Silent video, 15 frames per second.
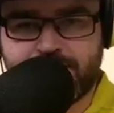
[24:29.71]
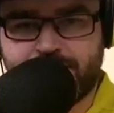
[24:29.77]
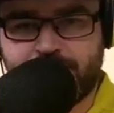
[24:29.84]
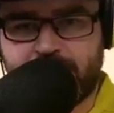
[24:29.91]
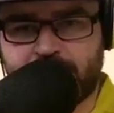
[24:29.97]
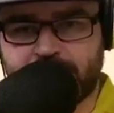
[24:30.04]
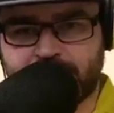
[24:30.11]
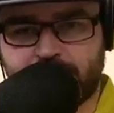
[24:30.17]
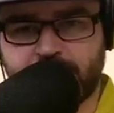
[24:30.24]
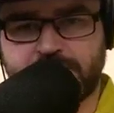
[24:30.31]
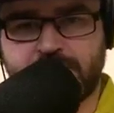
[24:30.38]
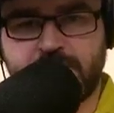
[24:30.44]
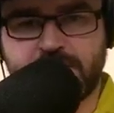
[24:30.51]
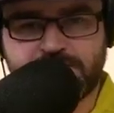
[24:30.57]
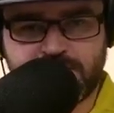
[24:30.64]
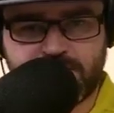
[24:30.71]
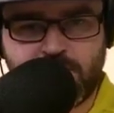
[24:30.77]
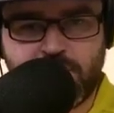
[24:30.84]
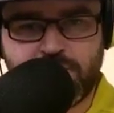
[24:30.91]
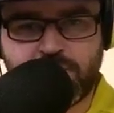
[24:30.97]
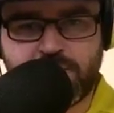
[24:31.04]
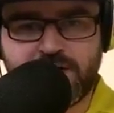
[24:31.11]
I suppose the likes of
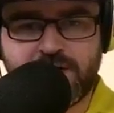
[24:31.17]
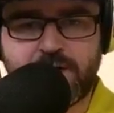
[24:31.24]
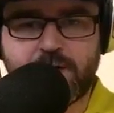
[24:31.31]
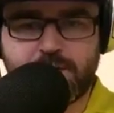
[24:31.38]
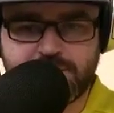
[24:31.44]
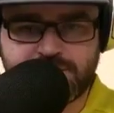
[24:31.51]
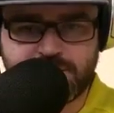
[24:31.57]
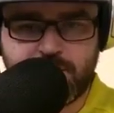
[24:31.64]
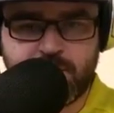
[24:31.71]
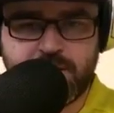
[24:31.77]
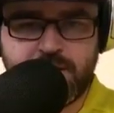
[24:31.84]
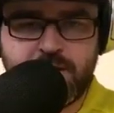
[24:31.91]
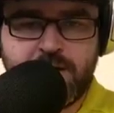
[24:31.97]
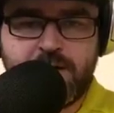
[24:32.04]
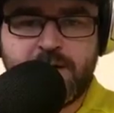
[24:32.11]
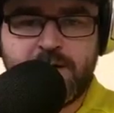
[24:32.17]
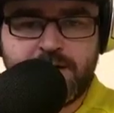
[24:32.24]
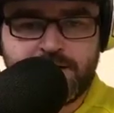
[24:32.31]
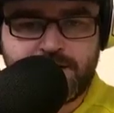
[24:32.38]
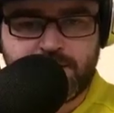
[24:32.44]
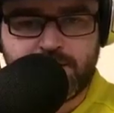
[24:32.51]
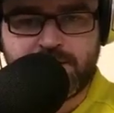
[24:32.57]
Hooker in there with someone
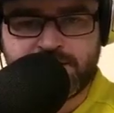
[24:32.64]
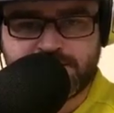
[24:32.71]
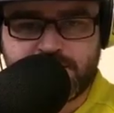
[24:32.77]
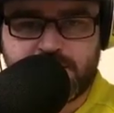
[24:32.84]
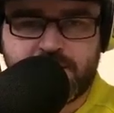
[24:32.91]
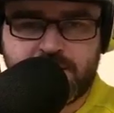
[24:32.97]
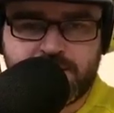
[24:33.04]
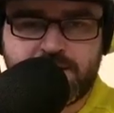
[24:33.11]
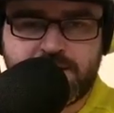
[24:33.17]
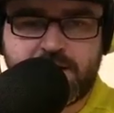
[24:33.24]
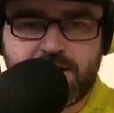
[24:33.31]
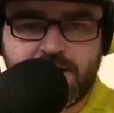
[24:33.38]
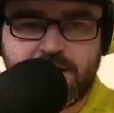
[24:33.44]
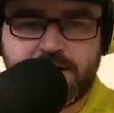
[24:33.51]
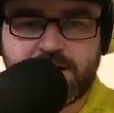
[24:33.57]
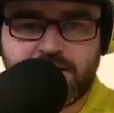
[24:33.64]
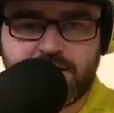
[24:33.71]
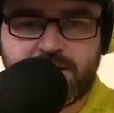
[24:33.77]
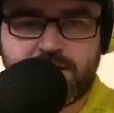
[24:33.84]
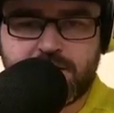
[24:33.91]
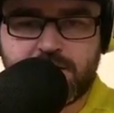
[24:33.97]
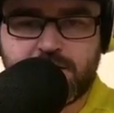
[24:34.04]
that when they sign on the dotted line that
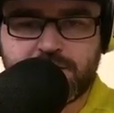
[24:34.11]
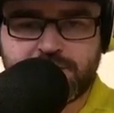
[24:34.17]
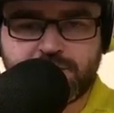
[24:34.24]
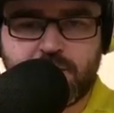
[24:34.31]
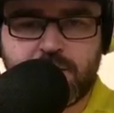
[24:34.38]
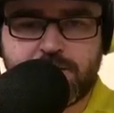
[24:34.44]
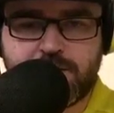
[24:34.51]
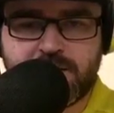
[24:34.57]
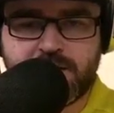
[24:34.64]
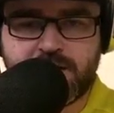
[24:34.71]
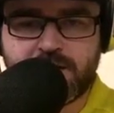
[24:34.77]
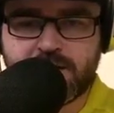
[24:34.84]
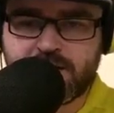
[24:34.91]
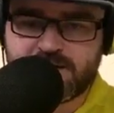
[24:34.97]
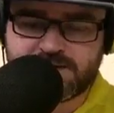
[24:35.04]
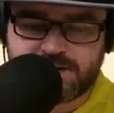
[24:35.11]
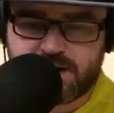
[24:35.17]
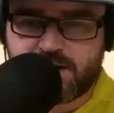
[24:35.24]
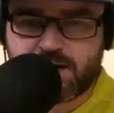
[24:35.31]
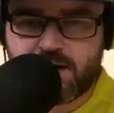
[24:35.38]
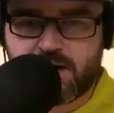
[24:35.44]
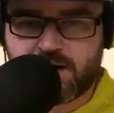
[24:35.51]
they're going to show up on the night. And that's not
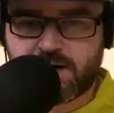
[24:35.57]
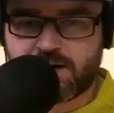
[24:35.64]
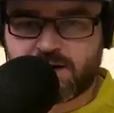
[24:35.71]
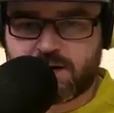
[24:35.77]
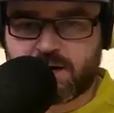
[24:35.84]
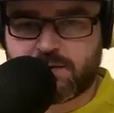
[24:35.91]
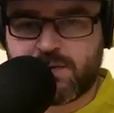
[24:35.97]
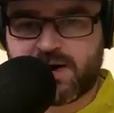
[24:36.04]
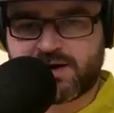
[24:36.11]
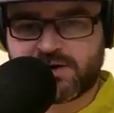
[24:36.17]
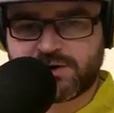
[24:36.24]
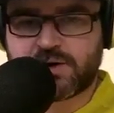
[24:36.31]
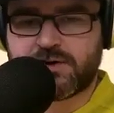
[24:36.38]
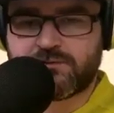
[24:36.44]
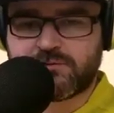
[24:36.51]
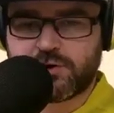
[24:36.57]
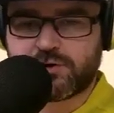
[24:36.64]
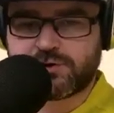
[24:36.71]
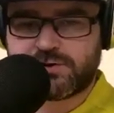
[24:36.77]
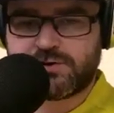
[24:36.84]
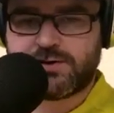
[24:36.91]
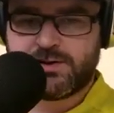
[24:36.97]
a knock on on Makhachev.
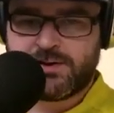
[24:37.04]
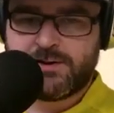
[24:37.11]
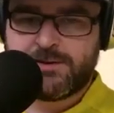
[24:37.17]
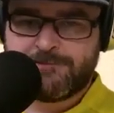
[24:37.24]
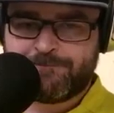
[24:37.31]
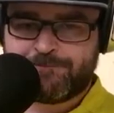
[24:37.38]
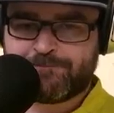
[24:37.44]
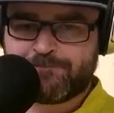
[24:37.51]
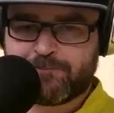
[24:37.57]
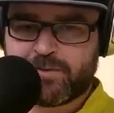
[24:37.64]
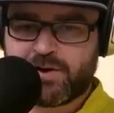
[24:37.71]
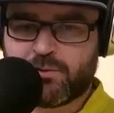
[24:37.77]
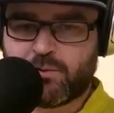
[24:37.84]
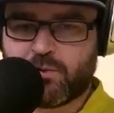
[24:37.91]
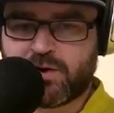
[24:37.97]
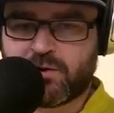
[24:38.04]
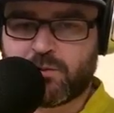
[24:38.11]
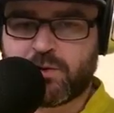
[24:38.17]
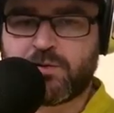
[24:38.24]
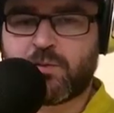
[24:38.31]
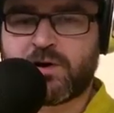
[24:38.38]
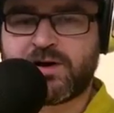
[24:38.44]
Just mm. when
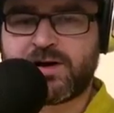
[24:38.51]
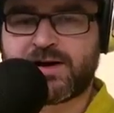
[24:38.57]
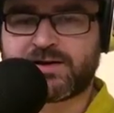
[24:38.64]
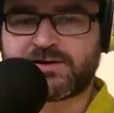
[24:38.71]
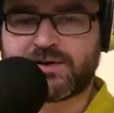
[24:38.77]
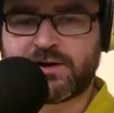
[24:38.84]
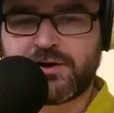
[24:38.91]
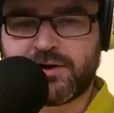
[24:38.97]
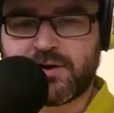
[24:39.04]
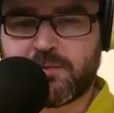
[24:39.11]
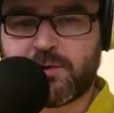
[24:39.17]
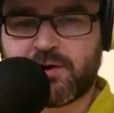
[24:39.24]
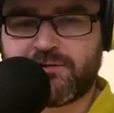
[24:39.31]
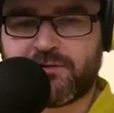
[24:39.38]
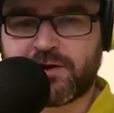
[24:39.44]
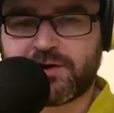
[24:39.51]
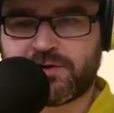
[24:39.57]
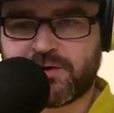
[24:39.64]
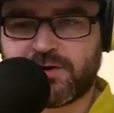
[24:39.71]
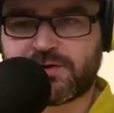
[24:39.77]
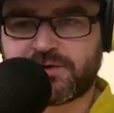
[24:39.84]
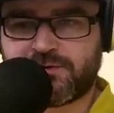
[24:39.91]
when when you get excited about a fight,
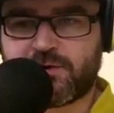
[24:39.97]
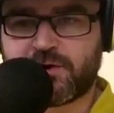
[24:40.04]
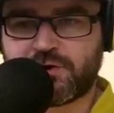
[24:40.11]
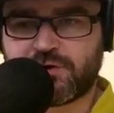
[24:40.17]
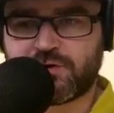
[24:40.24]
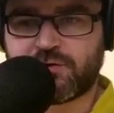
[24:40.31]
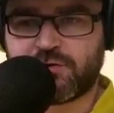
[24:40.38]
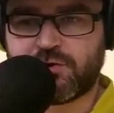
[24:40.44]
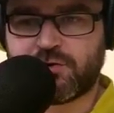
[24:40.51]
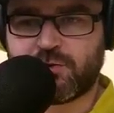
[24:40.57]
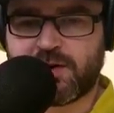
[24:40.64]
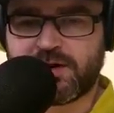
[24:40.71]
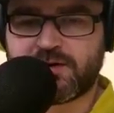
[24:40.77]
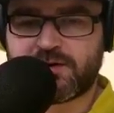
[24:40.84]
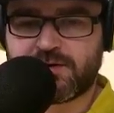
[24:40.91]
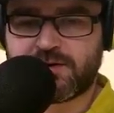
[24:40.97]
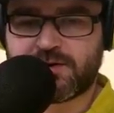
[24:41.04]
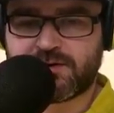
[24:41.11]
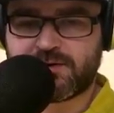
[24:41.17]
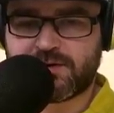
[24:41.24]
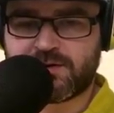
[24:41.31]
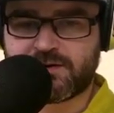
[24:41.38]
it's a fight you you want
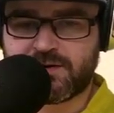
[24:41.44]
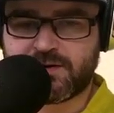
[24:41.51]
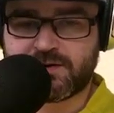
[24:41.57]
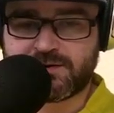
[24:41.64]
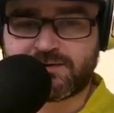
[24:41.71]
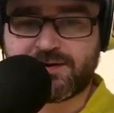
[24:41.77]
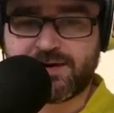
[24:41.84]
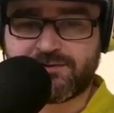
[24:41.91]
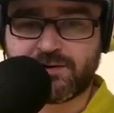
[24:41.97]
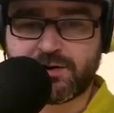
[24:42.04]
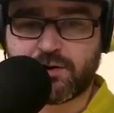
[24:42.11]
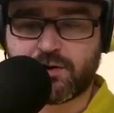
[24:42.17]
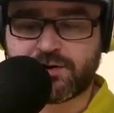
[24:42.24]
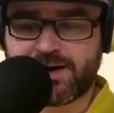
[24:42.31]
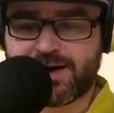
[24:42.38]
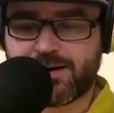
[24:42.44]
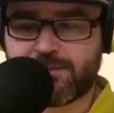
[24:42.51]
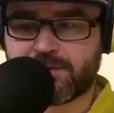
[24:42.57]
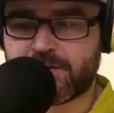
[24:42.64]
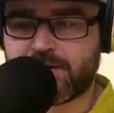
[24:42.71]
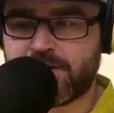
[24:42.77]
that it's definitely going to happen.